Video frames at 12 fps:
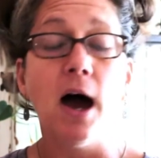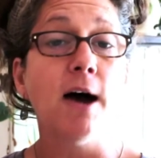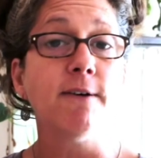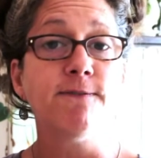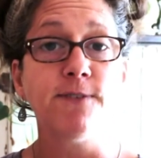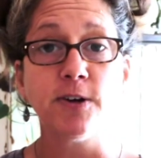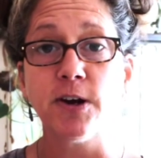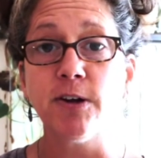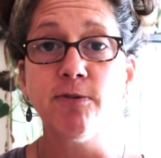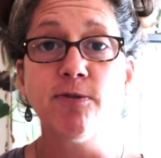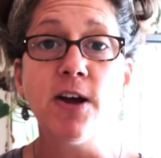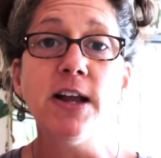a furry
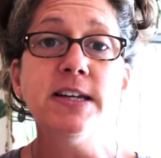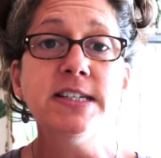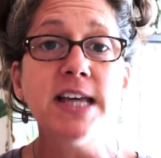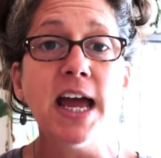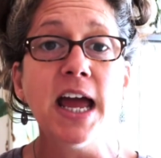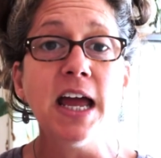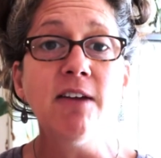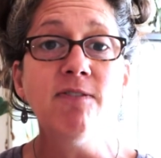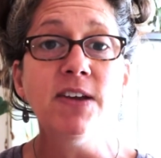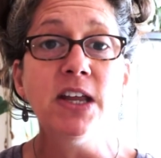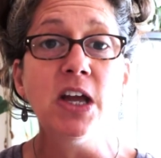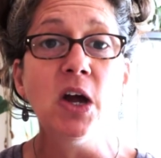friend tag
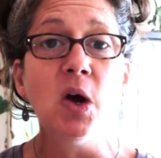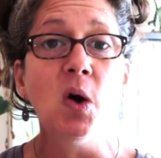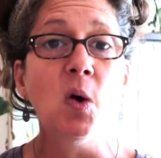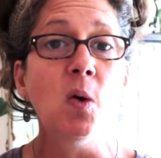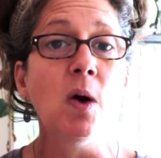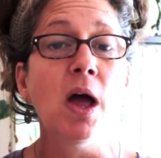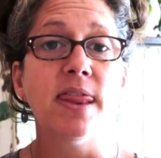video